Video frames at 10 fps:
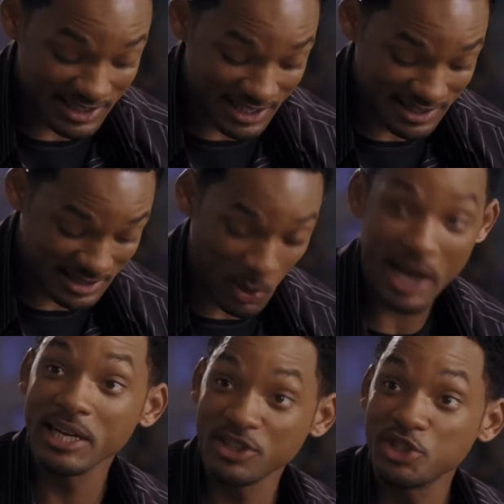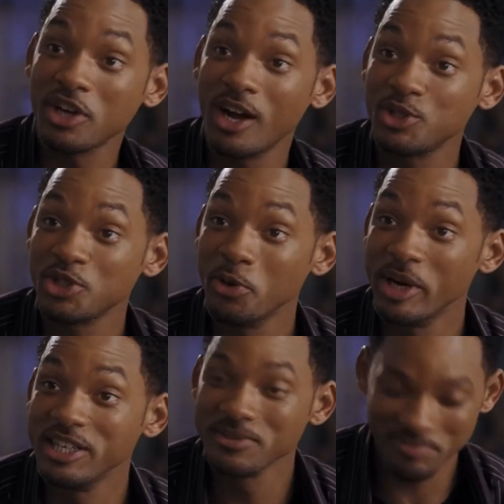That's why I get to charge so
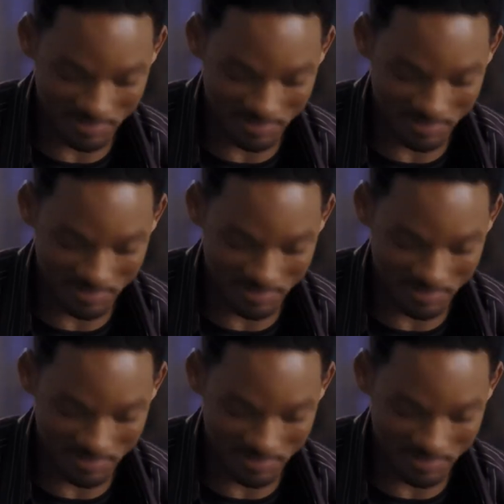much.